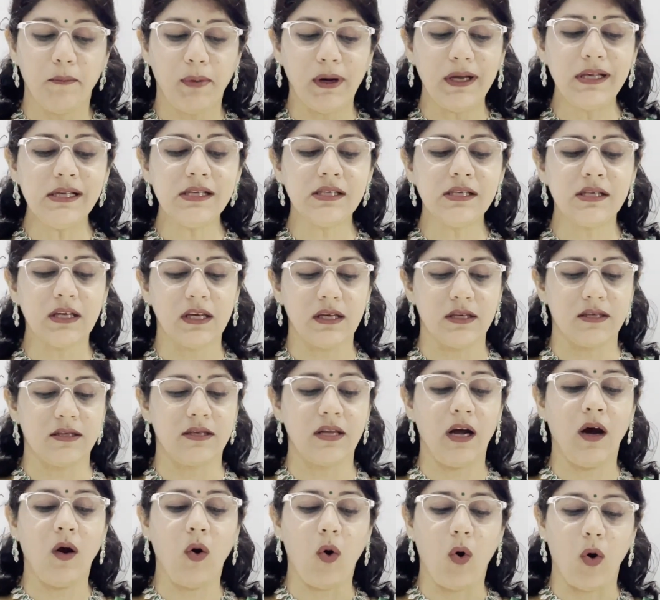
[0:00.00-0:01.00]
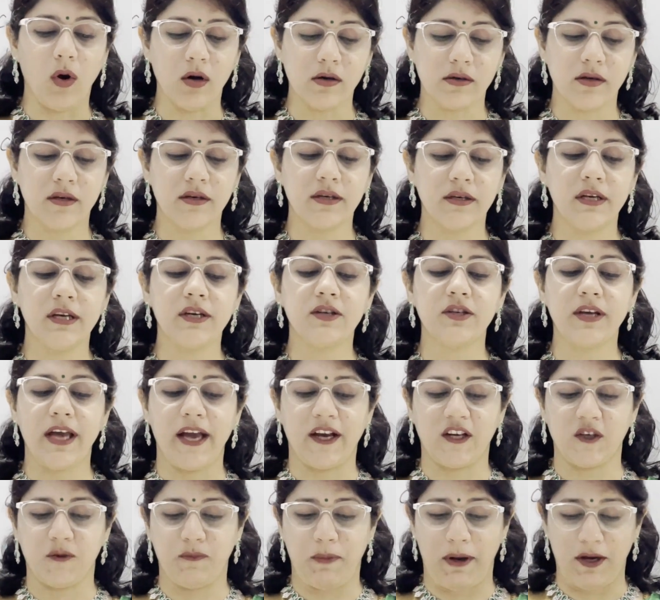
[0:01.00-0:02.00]
Pulse is the alternate
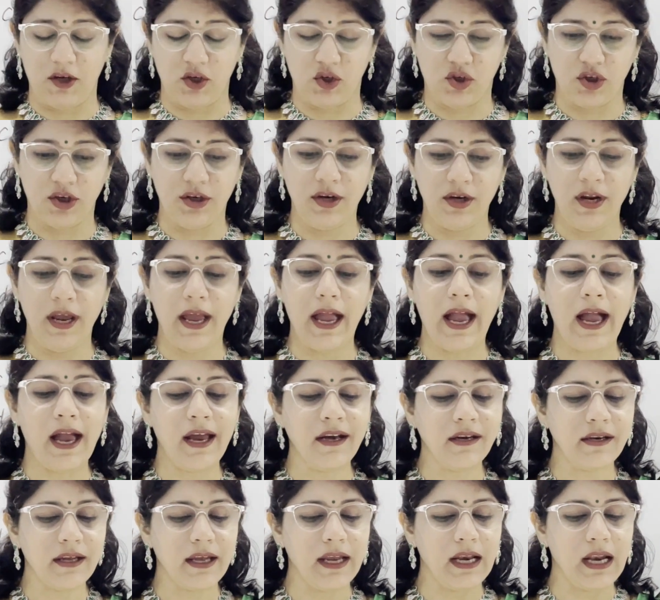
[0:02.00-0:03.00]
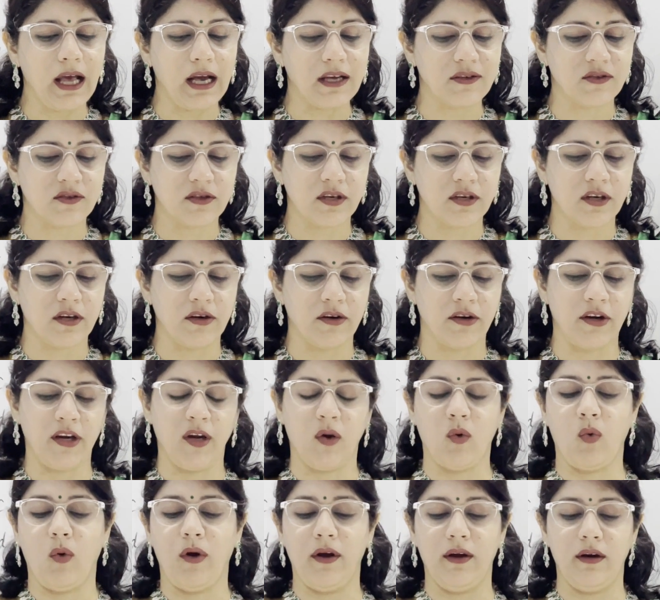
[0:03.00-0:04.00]
expansion and elastic
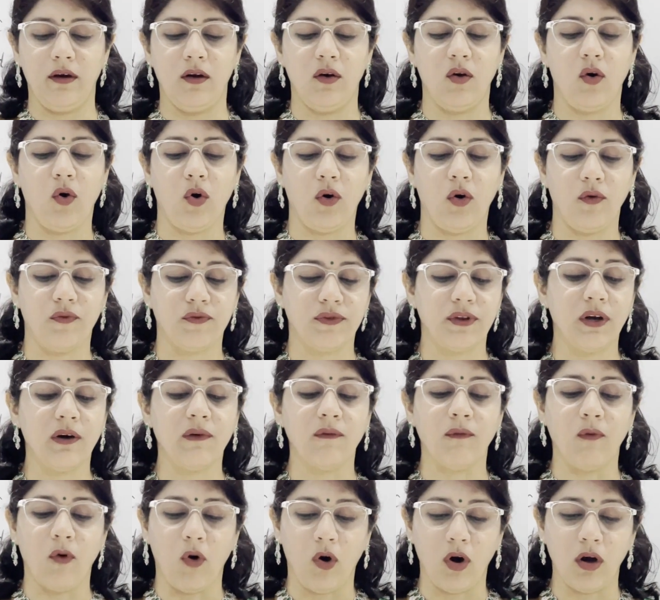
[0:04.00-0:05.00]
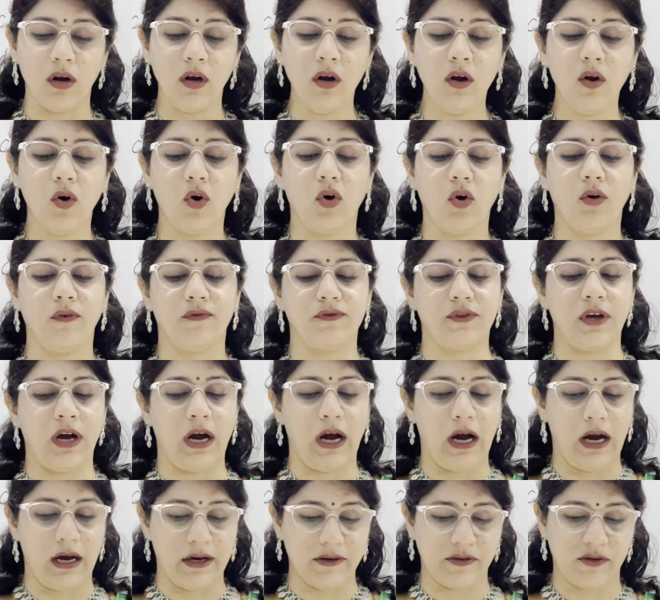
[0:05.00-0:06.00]
recoil of the wall of
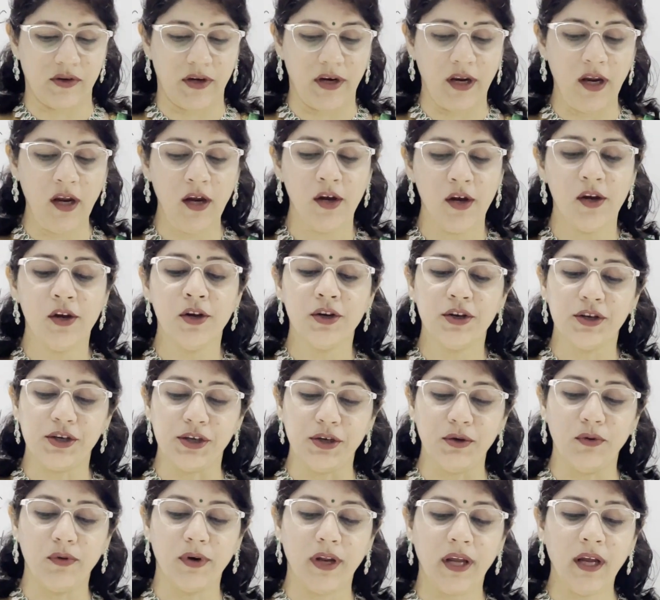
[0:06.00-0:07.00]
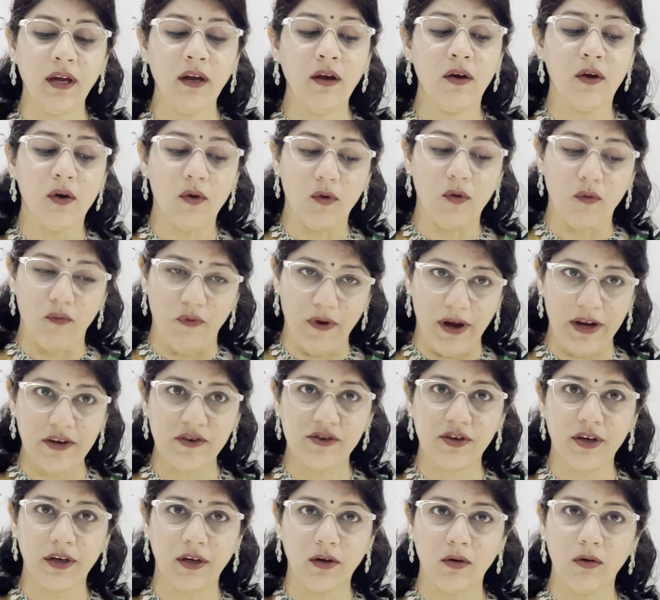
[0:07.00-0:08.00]
the artery during
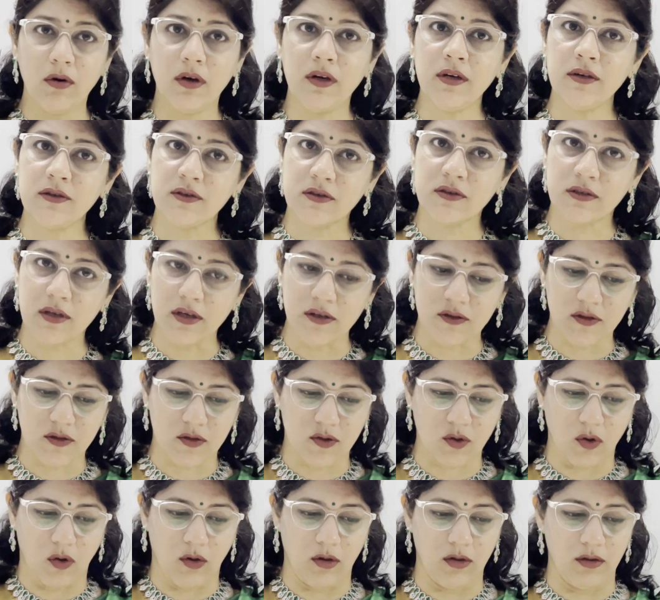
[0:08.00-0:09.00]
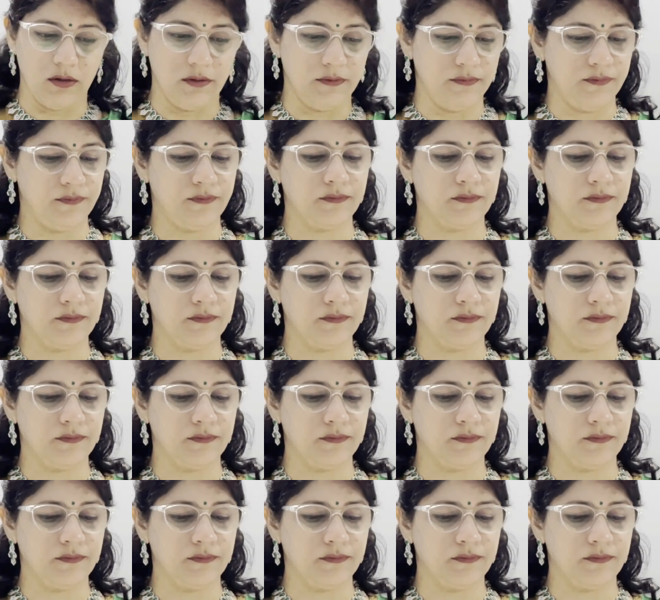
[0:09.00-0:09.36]
ventricular systole.